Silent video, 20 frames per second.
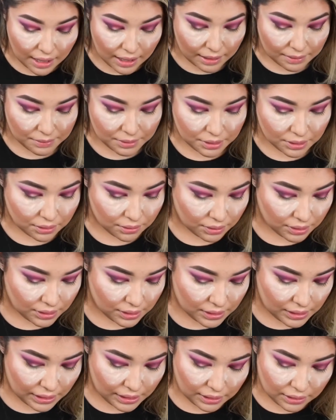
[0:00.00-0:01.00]
I'm just going to
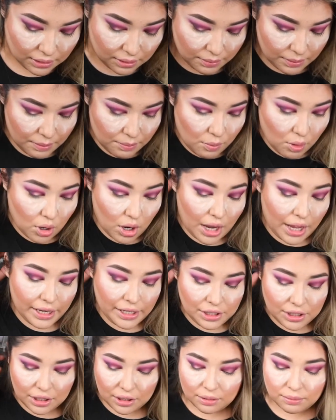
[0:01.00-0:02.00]
take a little bit more
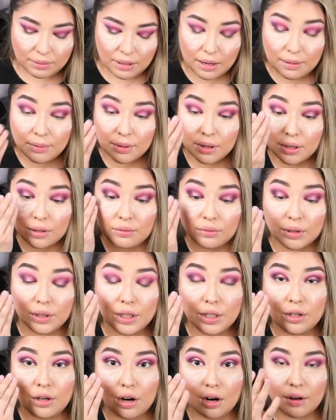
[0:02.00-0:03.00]
eyeshadow primer and
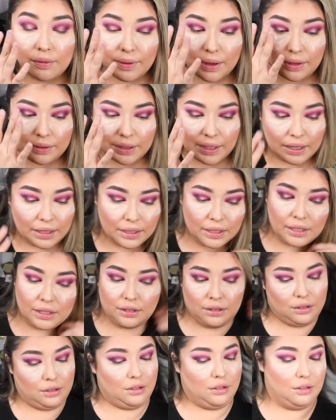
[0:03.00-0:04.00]
really carve out that
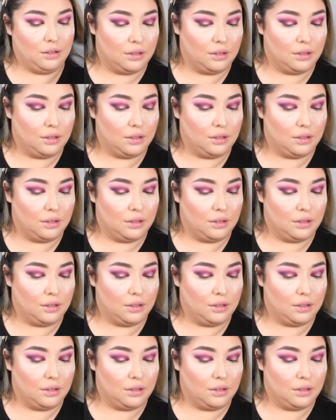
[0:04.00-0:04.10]
inner,